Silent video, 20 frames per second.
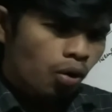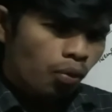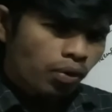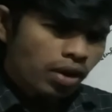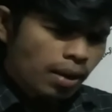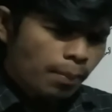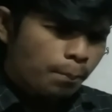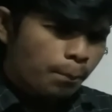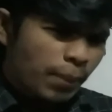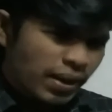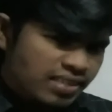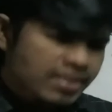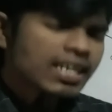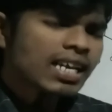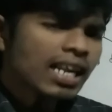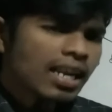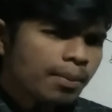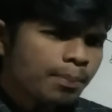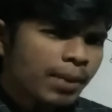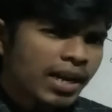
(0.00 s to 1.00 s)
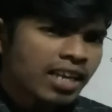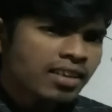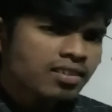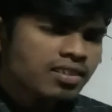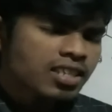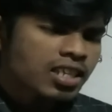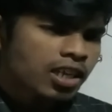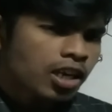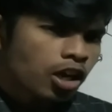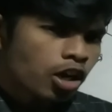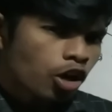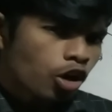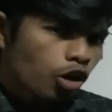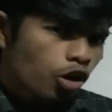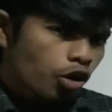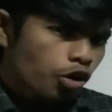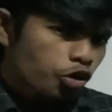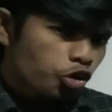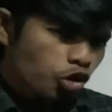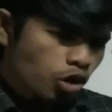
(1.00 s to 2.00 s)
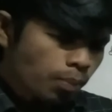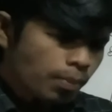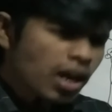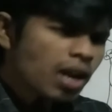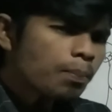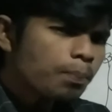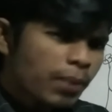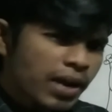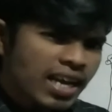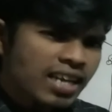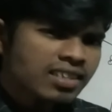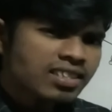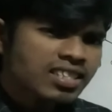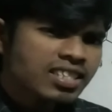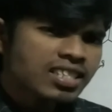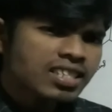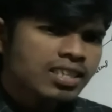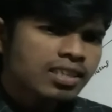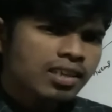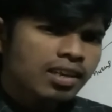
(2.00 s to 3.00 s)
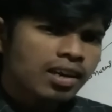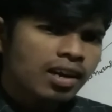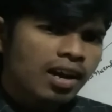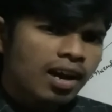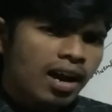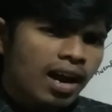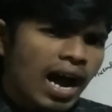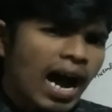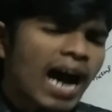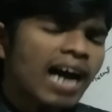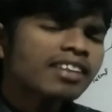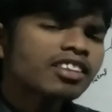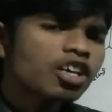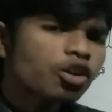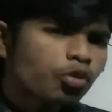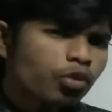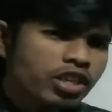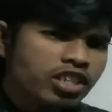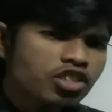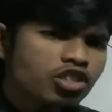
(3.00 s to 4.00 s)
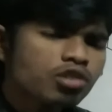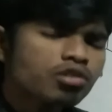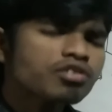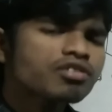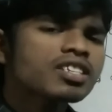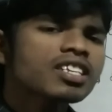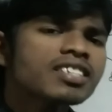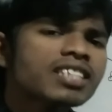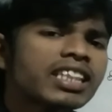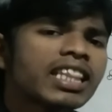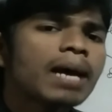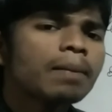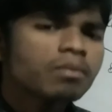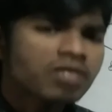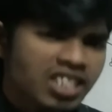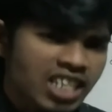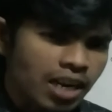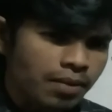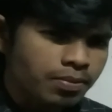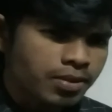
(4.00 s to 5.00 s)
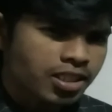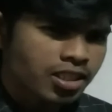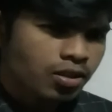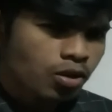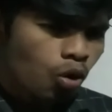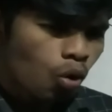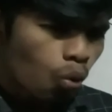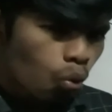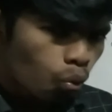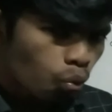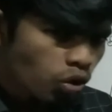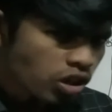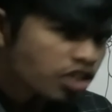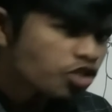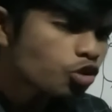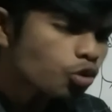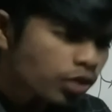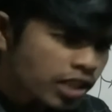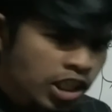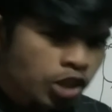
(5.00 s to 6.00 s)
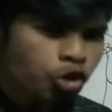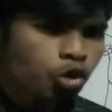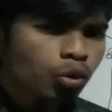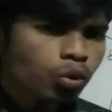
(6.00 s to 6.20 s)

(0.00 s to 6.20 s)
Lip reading: Well, basically means human beings are the resources themselves. What do?